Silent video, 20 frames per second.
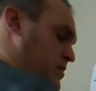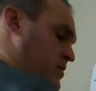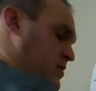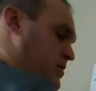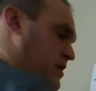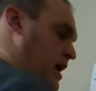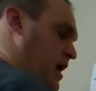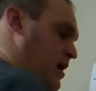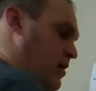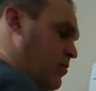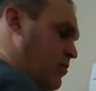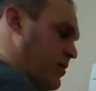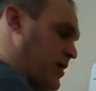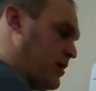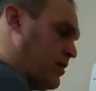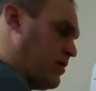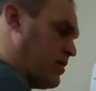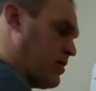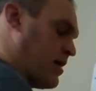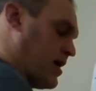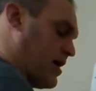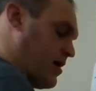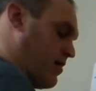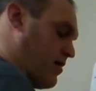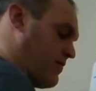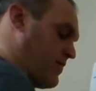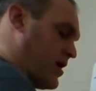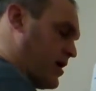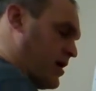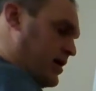Okay, we don't know how
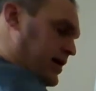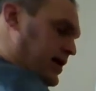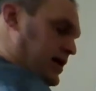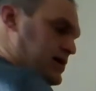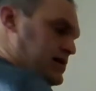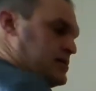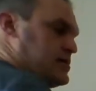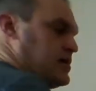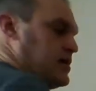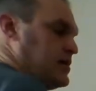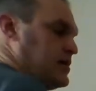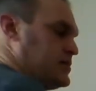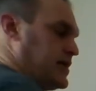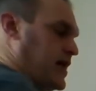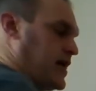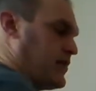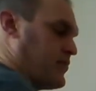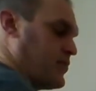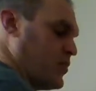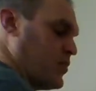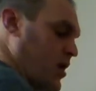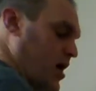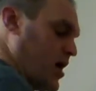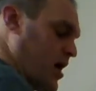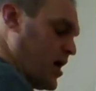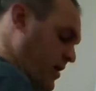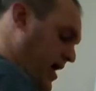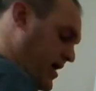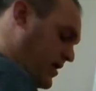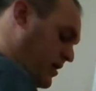far it is to get from the water
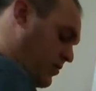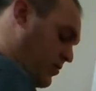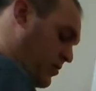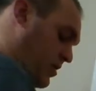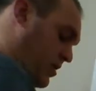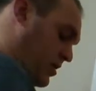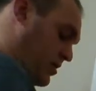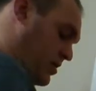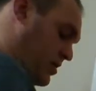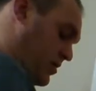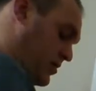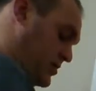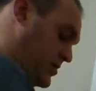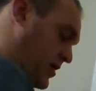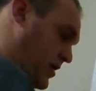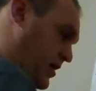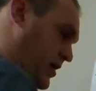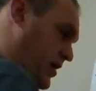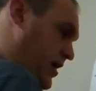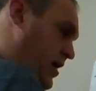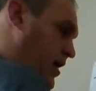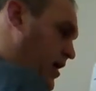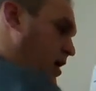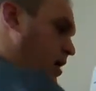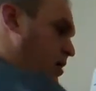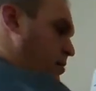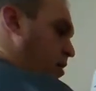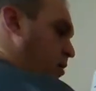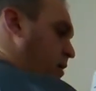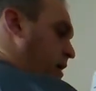ride to the roller coaster,
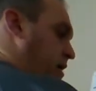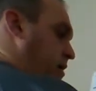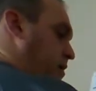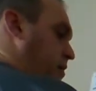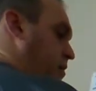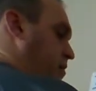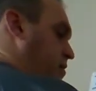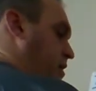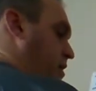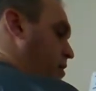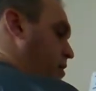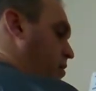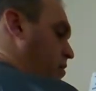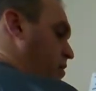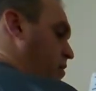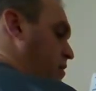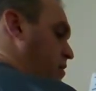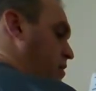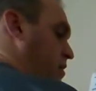but we do know